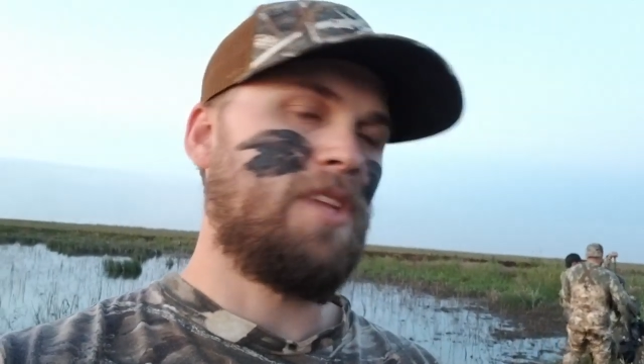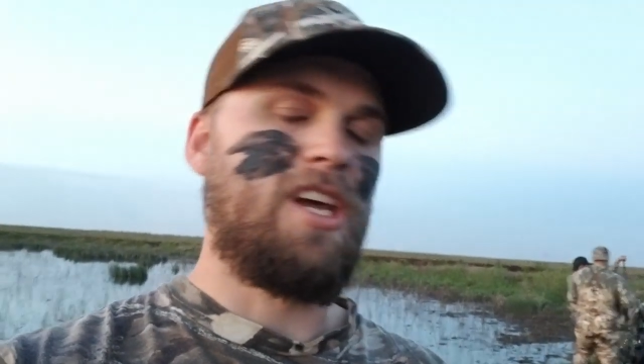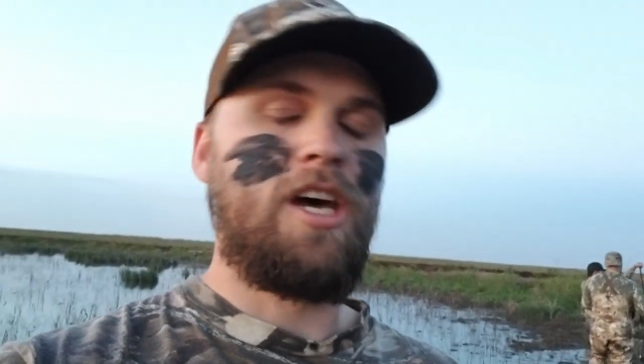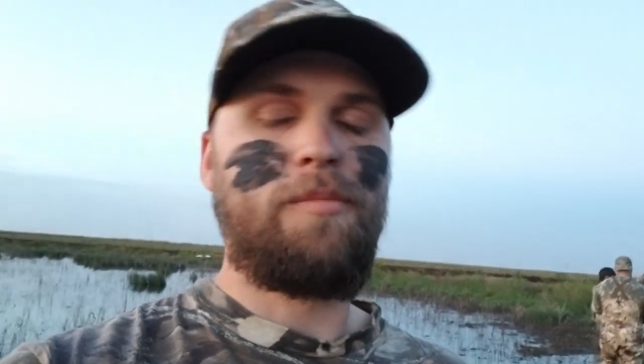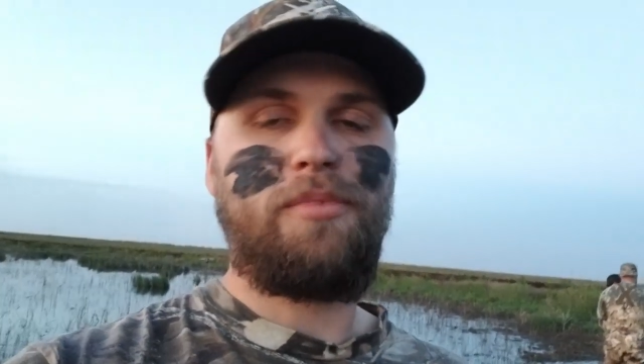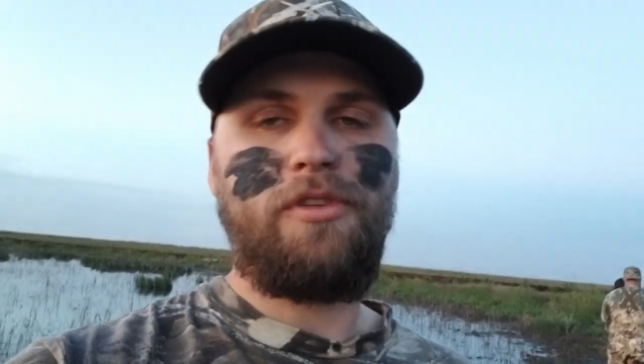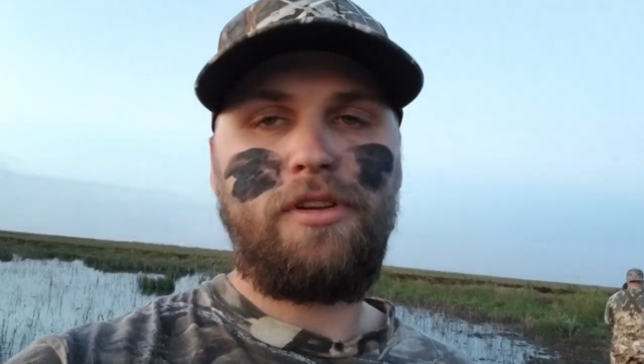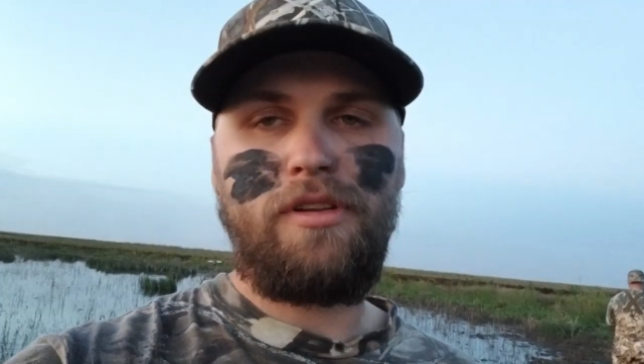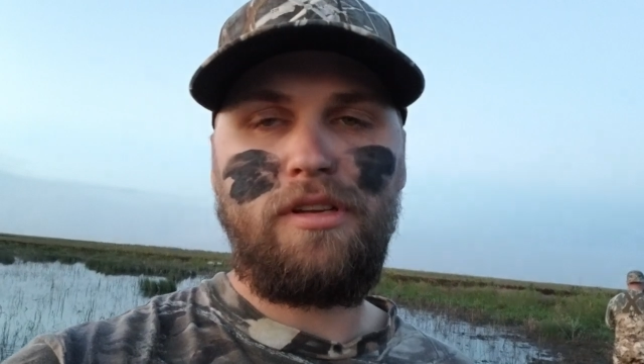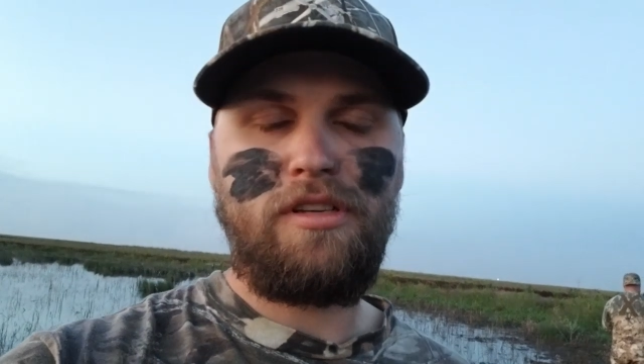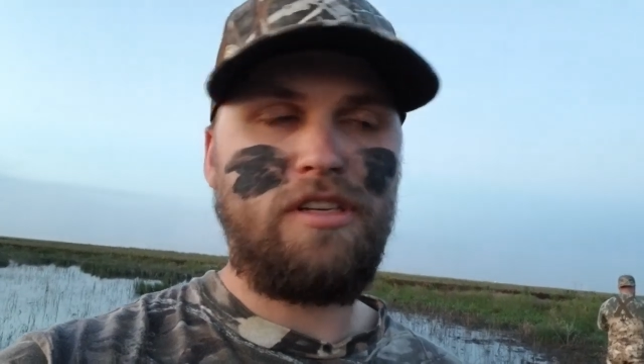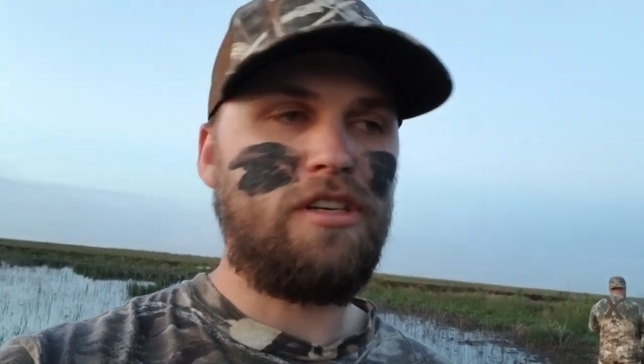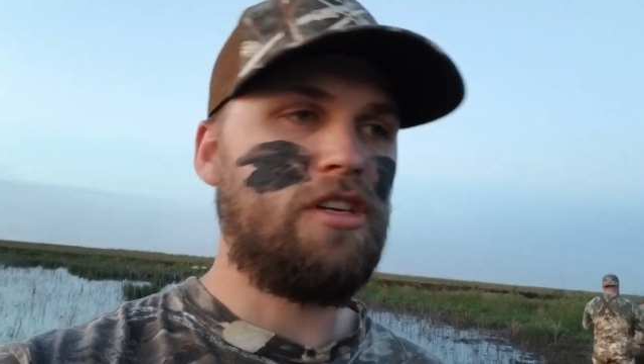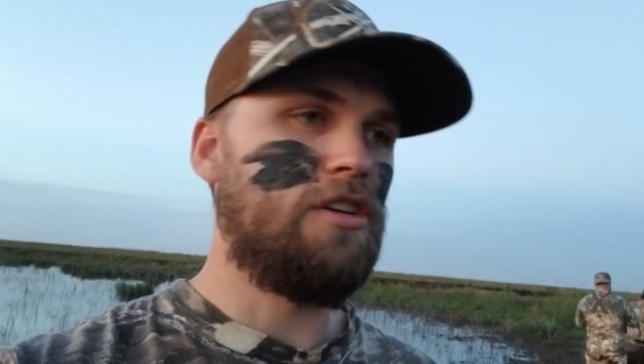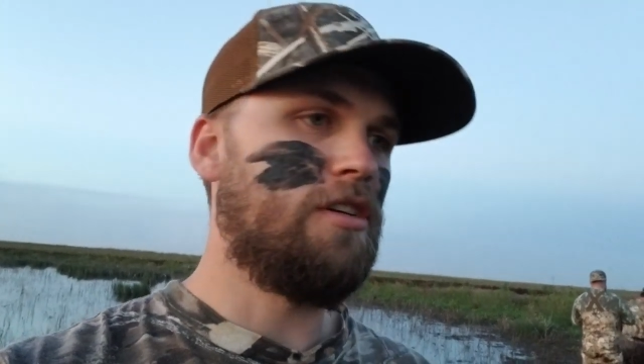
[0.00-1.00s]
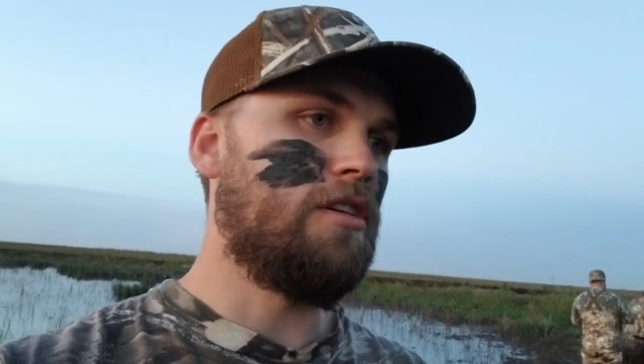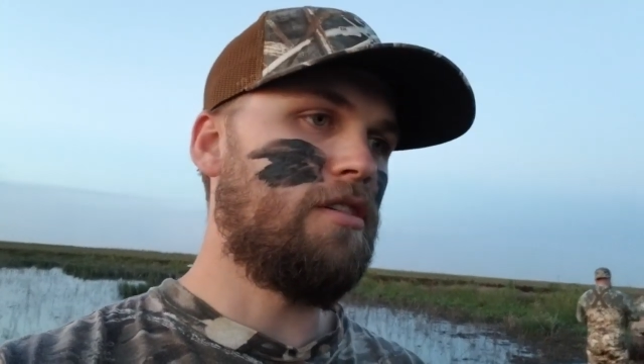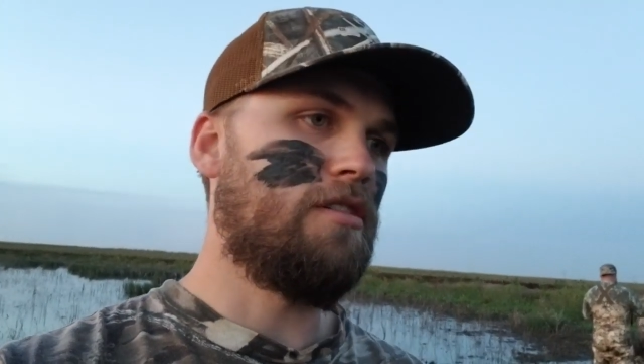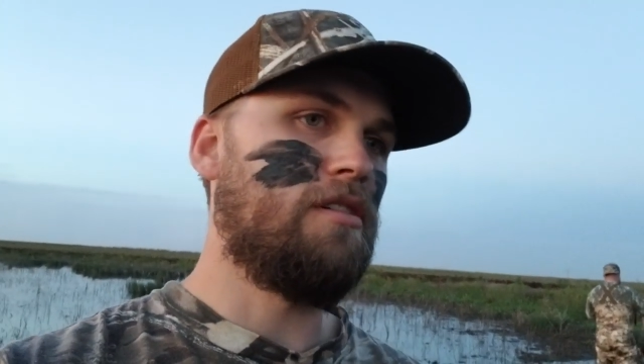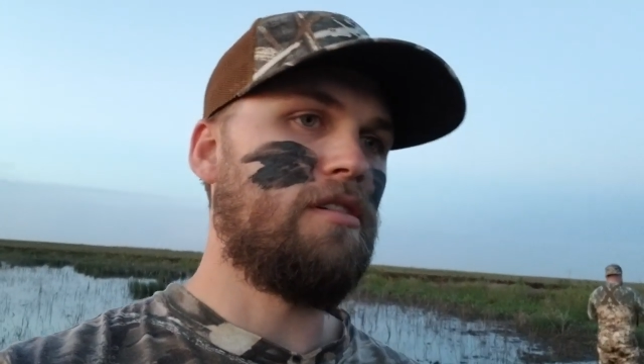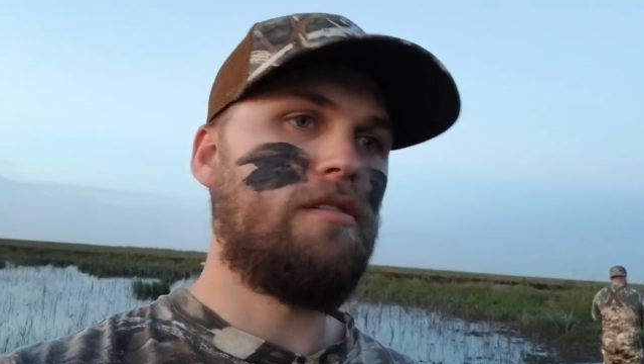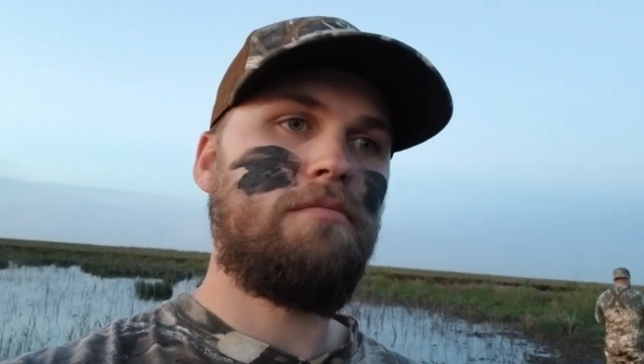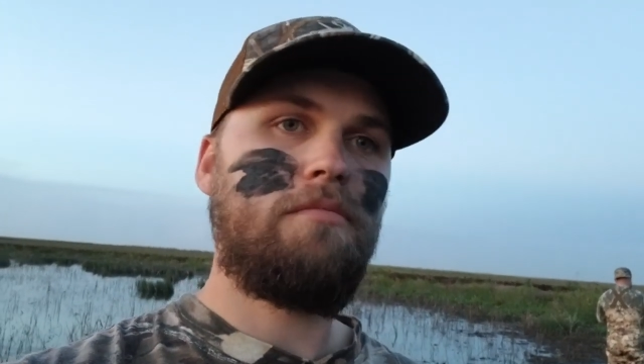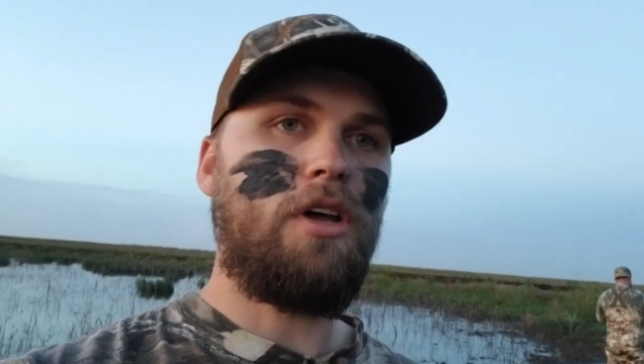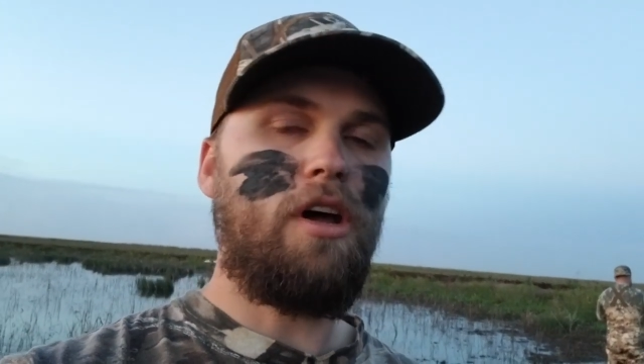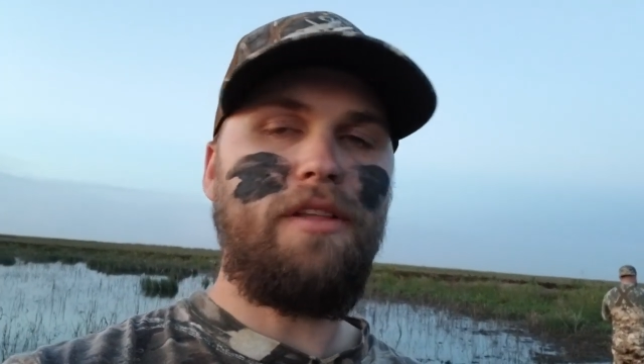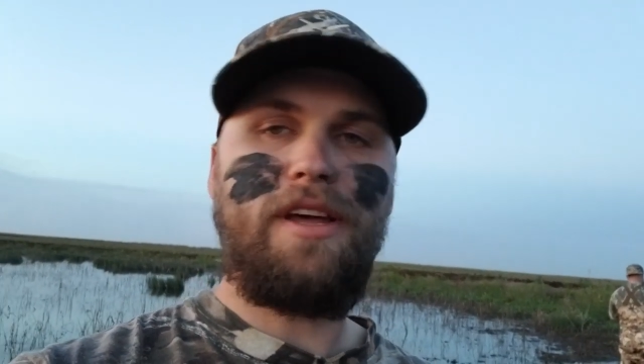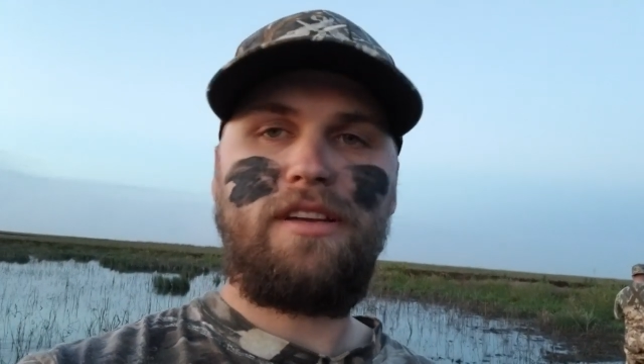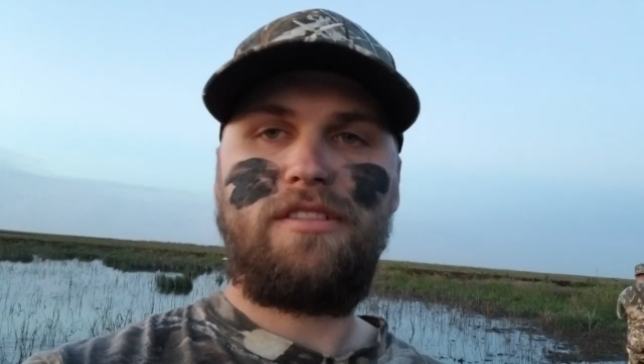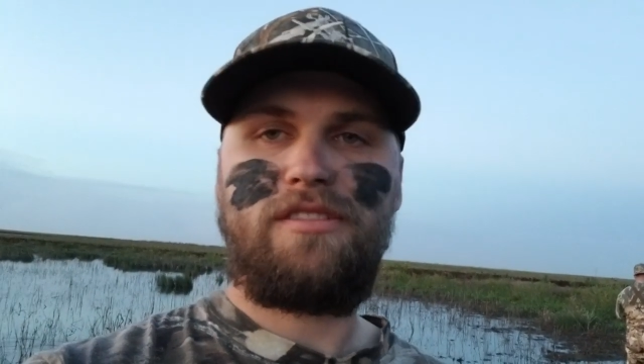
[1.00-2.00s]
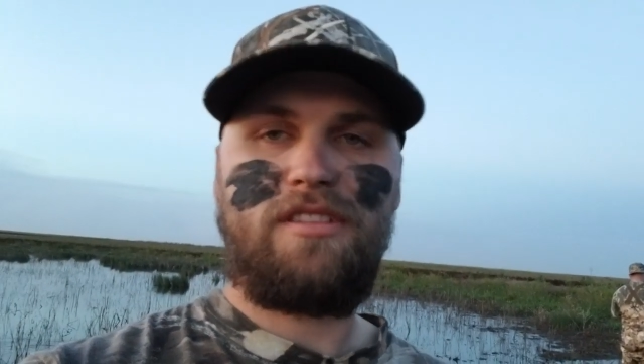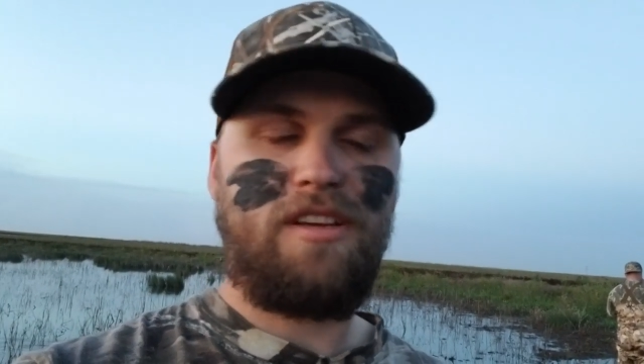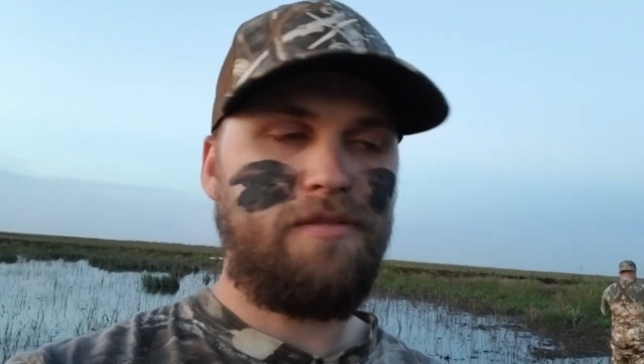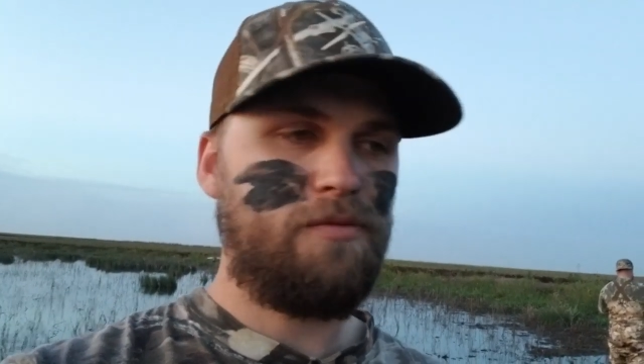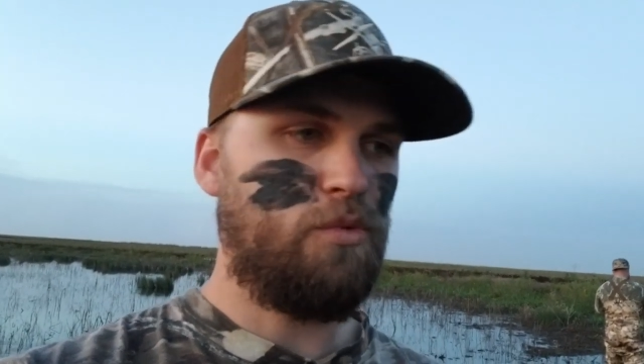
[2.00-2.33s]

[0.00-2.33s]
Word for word: upland and deer and all that good stuff.